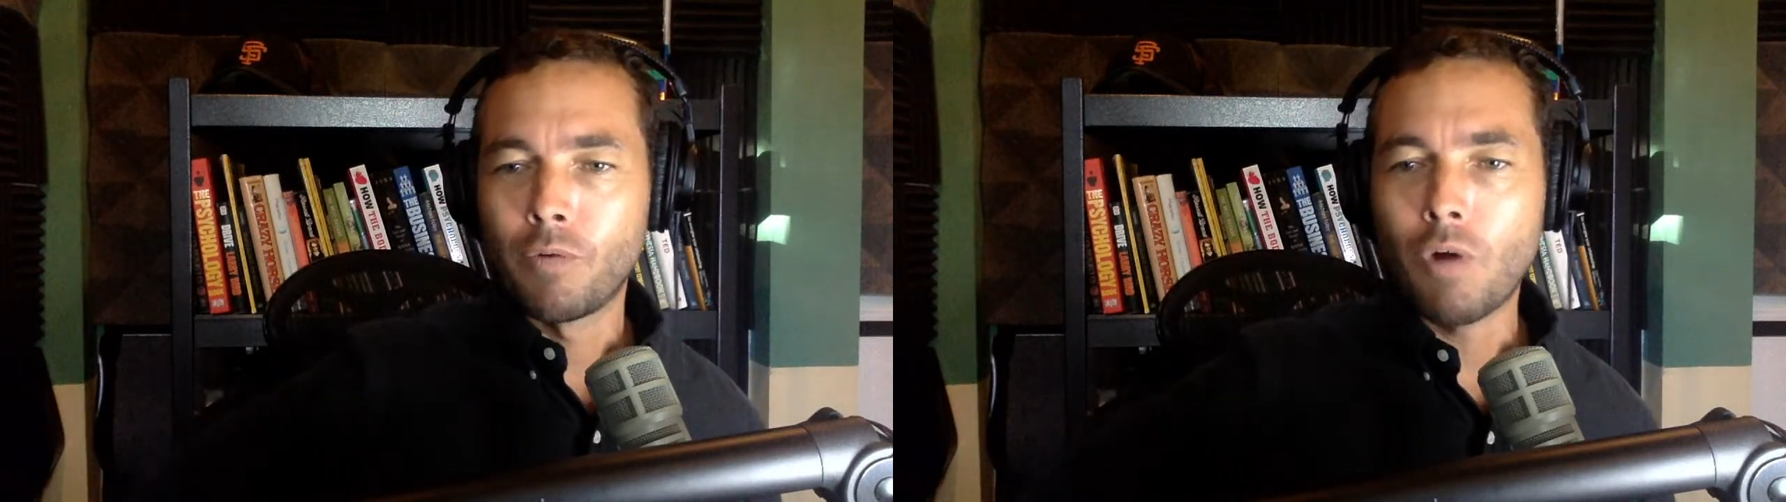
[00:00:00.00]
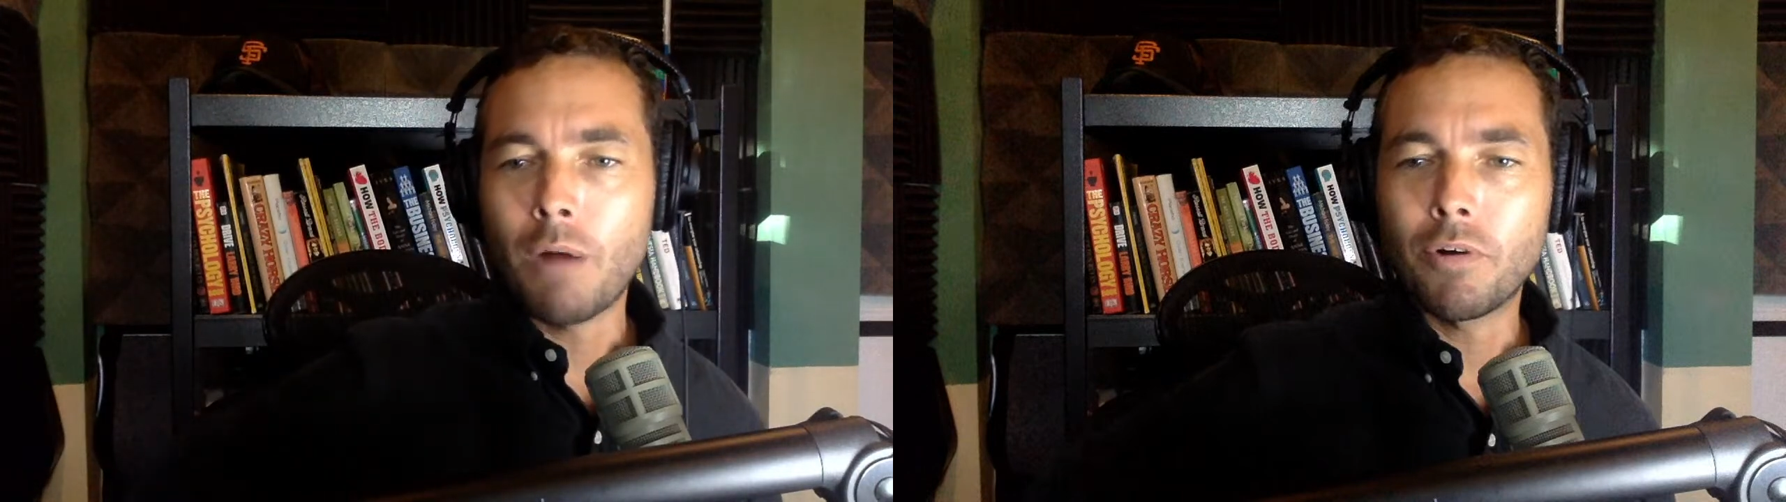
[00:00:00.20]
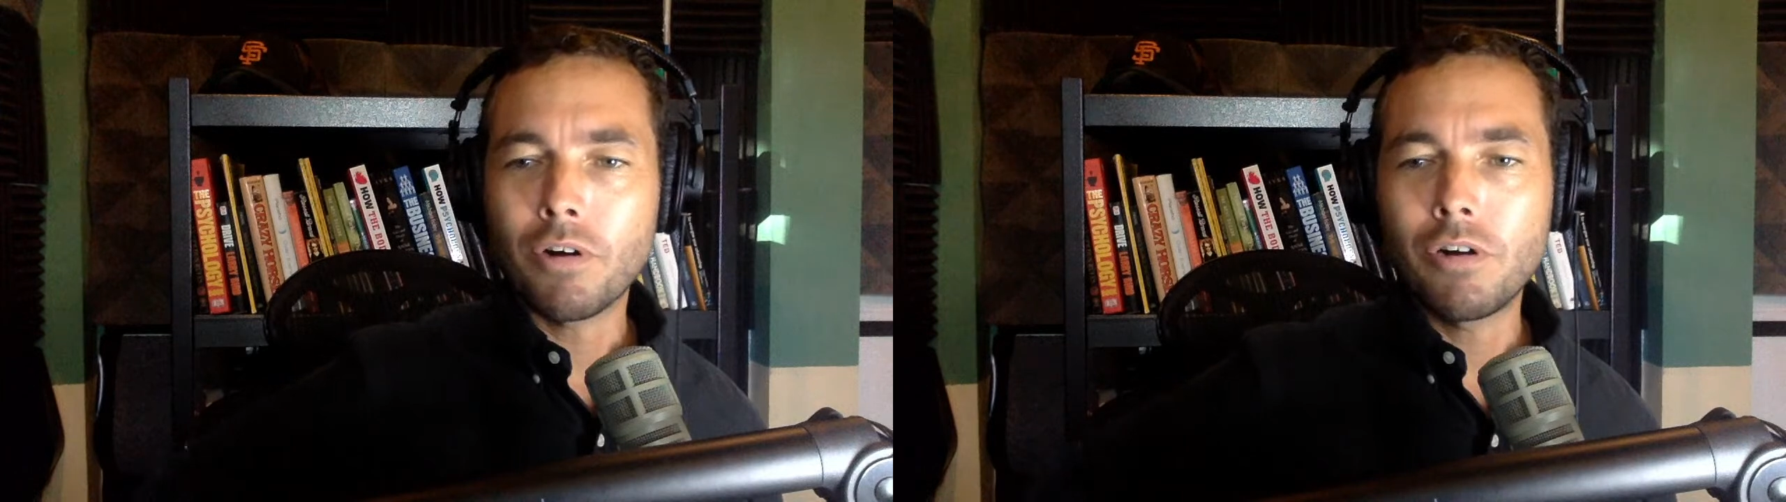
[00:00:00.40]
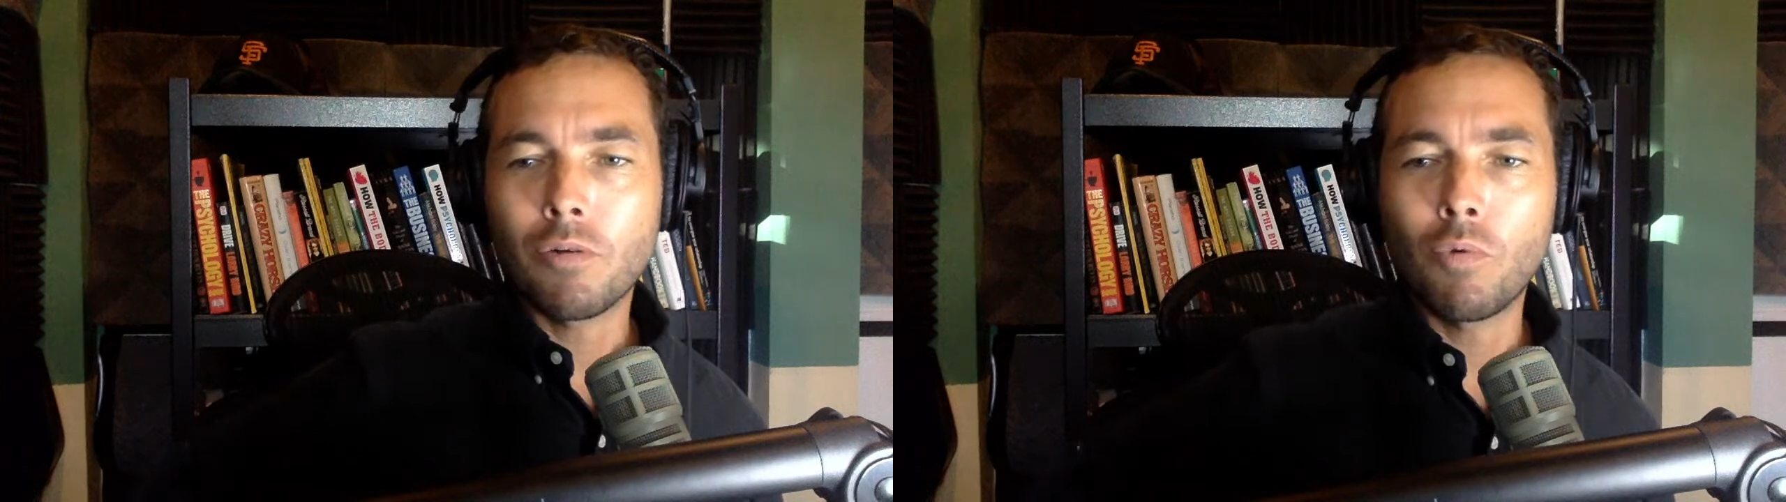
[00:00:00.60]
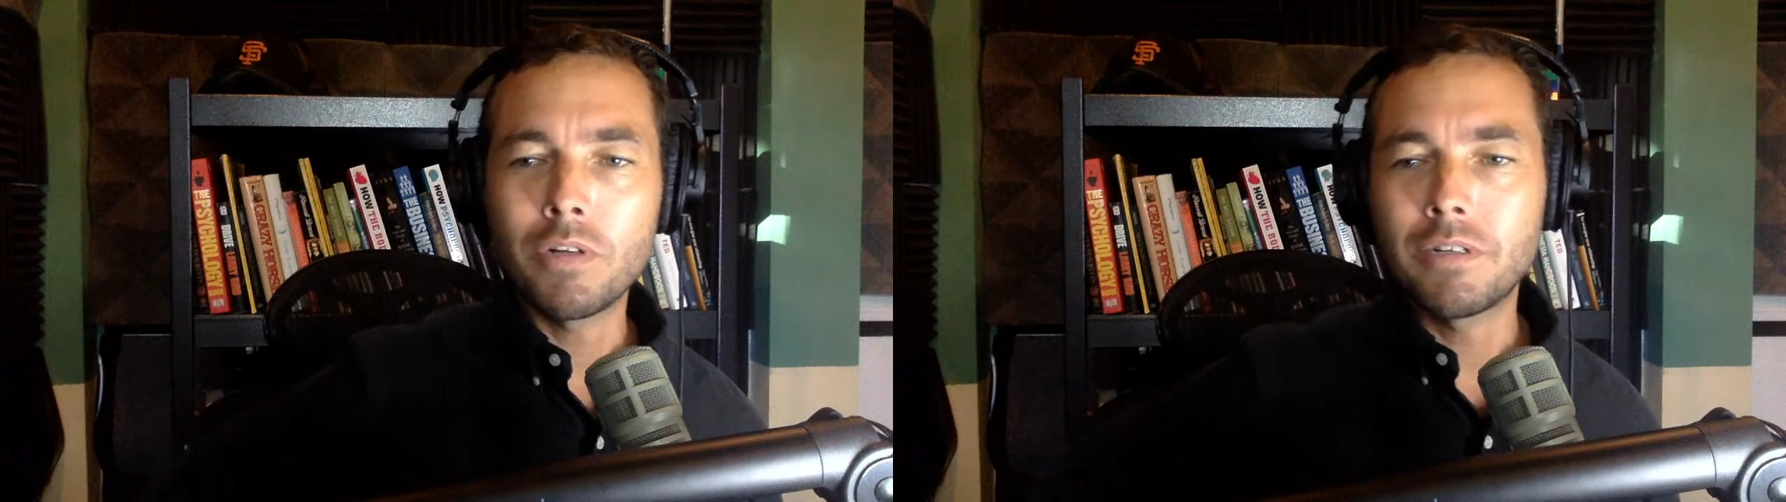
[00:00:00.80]
Robert
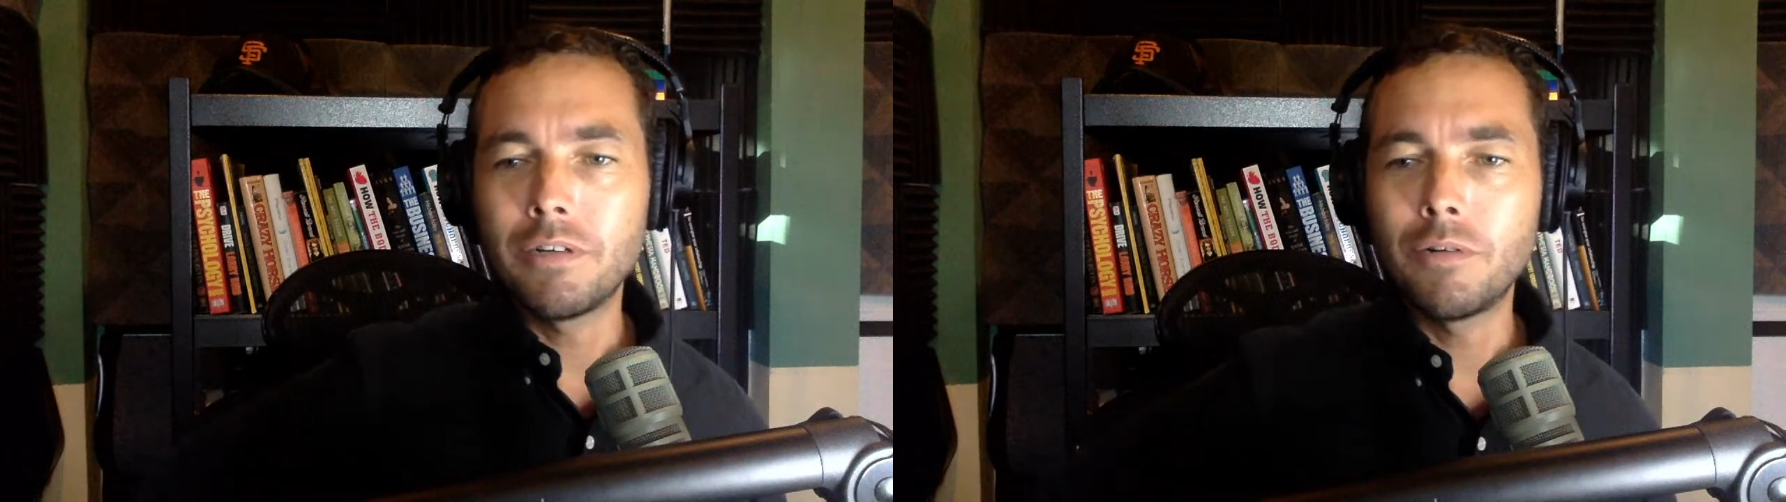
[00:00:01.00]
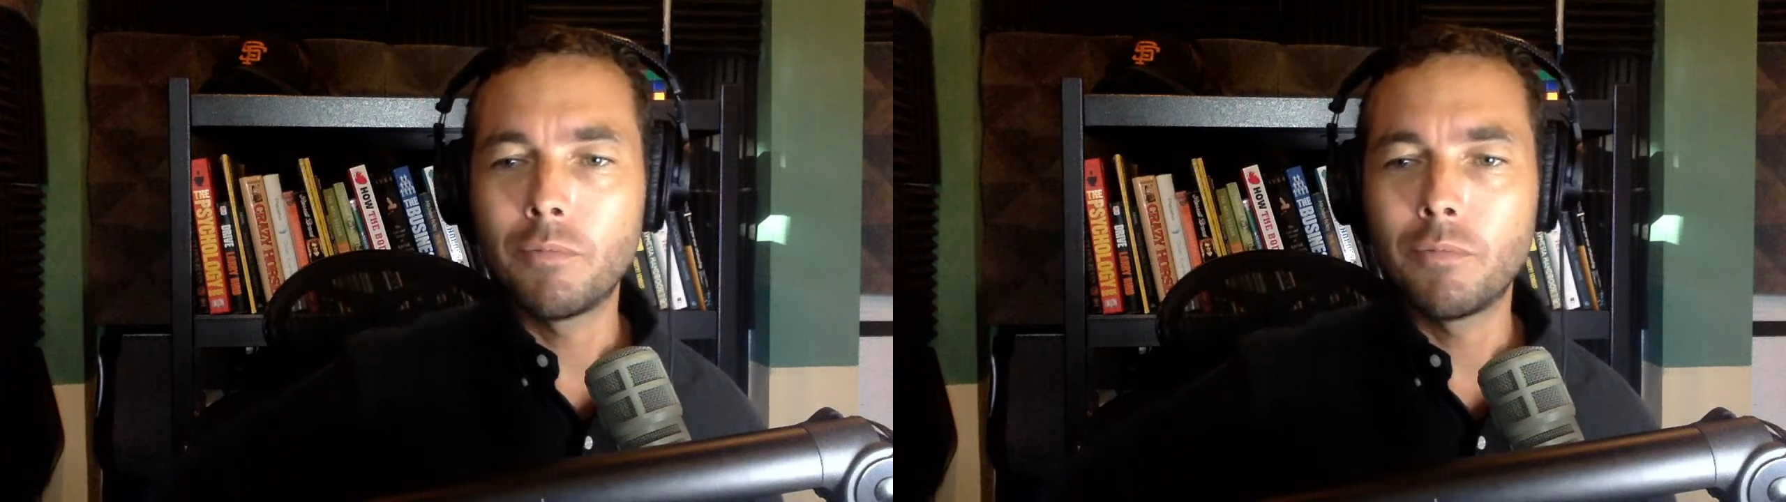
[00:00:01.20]
Cook, what's new,